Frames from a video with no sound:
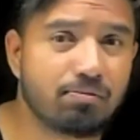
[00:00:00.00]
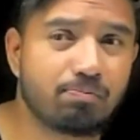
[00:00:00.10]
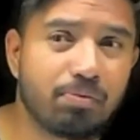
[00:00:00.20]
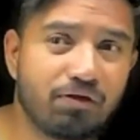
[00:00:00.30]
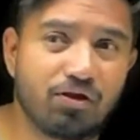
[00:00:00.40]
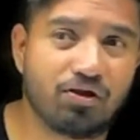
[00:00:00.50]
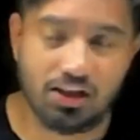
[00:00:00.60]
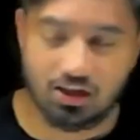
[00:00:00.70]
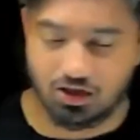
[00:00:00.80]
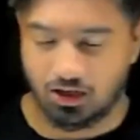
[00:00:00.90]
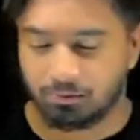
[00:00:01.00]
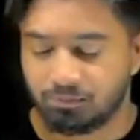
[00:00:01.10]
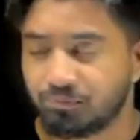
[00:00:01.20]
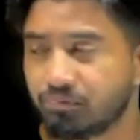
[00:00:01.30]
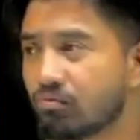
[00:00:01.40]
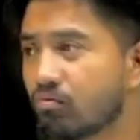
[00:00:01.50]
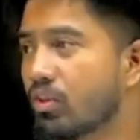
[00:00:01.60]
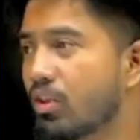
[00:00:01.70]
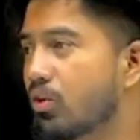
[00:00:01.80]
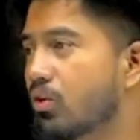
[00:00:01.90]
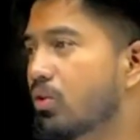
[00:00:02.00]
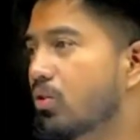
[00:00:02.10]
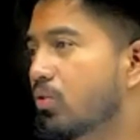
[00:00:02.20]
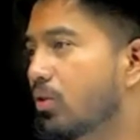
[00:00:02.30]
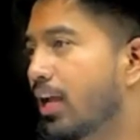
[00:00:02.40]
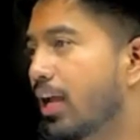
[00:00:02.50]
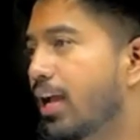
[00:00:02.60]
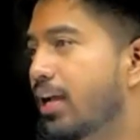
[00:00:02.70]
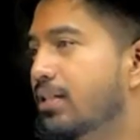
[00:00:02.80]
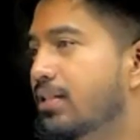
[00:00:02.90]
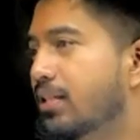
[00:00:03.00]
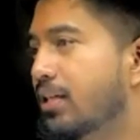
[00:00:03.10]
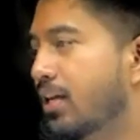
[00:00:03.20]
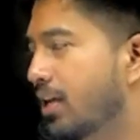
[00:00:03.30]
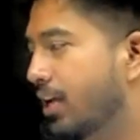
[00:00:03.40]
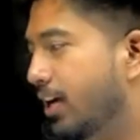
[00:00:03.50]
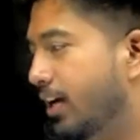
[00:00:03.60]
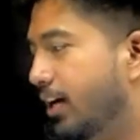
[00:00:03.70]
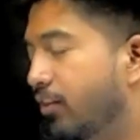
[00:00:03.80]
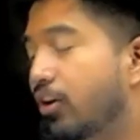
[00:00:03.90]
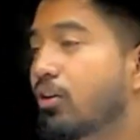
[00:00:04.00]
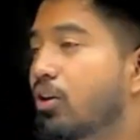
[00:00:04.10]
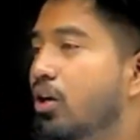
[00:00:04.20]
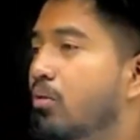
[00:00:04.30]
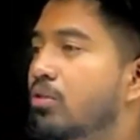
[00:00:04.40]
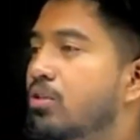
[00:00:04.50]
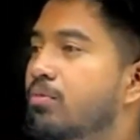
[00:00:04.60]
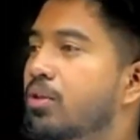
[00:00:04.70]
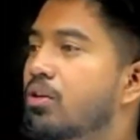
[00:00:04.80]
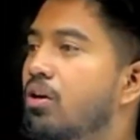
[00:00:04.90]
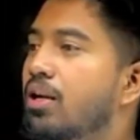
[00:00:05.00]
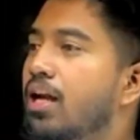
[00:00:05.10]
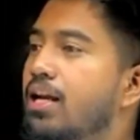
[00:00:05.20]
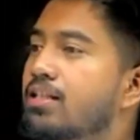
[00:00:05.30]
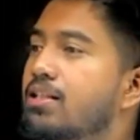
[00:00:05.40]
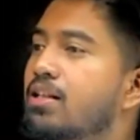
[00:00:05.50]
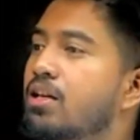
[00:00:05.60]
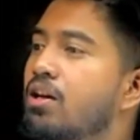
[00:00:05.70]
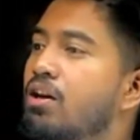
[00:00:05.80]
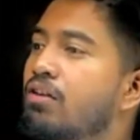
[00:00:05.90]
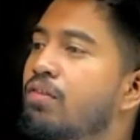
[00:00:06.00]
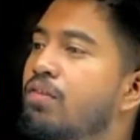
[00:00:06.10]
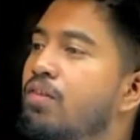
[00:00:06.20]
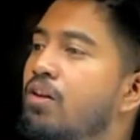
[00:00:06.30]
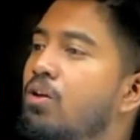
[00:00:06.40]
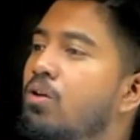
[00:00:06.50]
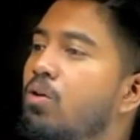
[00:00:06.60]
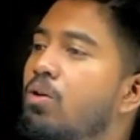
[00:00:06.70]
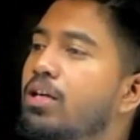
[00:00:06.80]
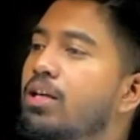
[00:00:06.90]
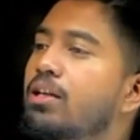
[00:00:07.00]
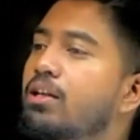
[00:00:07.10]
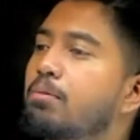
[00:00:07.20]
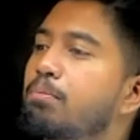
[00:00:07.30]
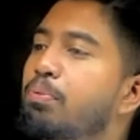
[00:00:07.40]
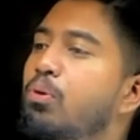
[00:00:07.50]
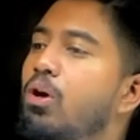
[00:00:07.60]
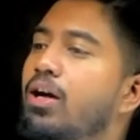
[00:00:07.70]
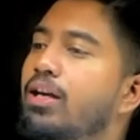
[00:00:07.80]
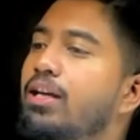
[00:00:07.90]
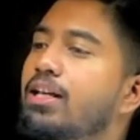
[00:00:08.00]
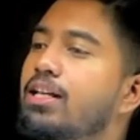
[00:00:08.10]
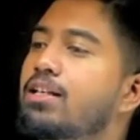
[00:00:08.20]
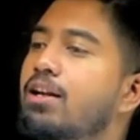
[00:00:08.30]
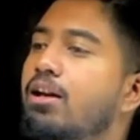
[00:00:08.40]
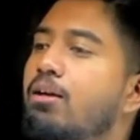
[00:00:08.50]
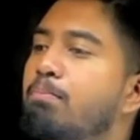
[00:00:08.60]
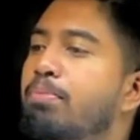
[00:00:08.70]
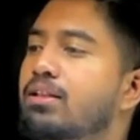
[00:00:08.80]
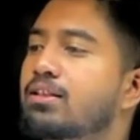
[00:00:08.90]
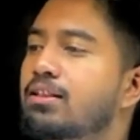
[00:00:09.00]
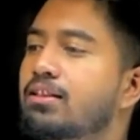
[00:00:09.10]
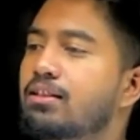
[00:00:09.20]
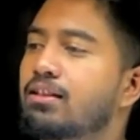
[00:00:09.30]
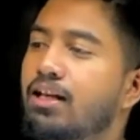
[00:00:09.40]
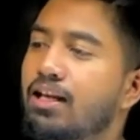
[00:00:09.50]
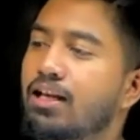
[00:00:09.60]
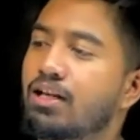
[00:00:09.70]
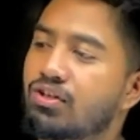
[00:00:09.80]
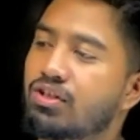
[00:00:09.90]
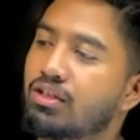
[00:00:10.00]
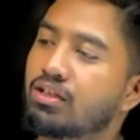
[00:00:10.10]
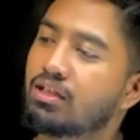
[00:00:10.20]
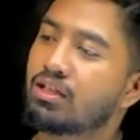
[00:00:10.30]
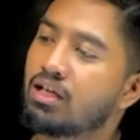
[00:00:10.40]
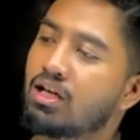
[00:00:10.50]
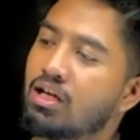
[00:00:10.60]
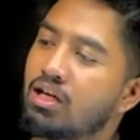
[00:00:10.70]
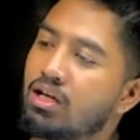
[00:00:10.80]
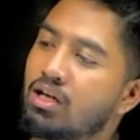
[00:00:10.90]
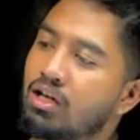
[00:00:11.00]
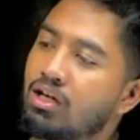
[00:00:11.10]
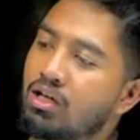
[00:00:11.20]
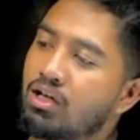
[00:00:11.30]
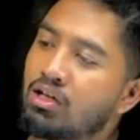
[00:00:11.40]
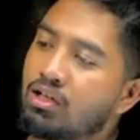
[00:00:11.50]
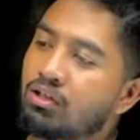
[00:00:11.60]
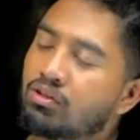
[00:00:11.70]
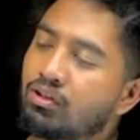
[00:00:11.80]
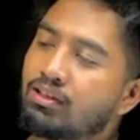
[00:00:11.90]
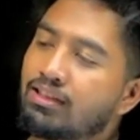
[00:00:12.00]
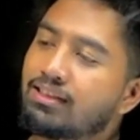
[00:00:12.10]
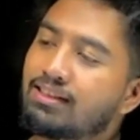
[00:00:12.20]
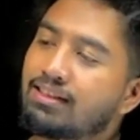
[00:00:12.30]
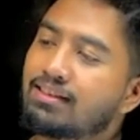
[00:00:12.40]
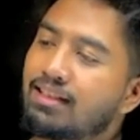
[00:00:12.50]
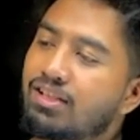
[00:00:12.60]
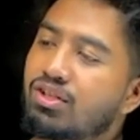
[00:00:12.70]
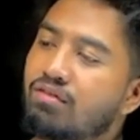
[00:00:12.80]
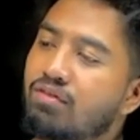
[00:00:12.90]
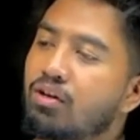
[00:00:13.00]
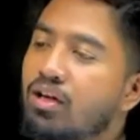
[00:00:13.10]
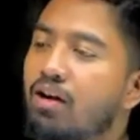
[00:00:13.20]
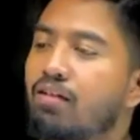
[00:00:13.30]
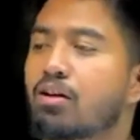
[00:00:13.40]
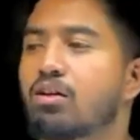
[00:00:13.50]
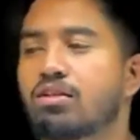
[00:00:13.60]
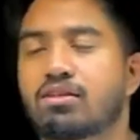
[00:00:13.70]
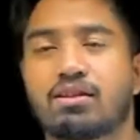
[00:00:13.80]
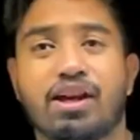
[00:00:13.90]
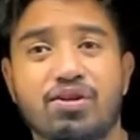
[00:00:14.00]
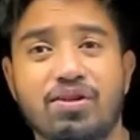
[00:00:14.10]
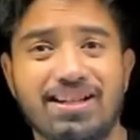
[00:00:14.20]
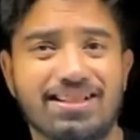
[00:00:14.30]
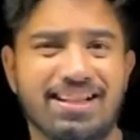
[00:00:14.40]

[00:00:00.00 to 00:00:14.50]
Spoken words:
before section known as, we're going to talk about something called as floating point representation. So this is a section we're going to cover first. Okay, today's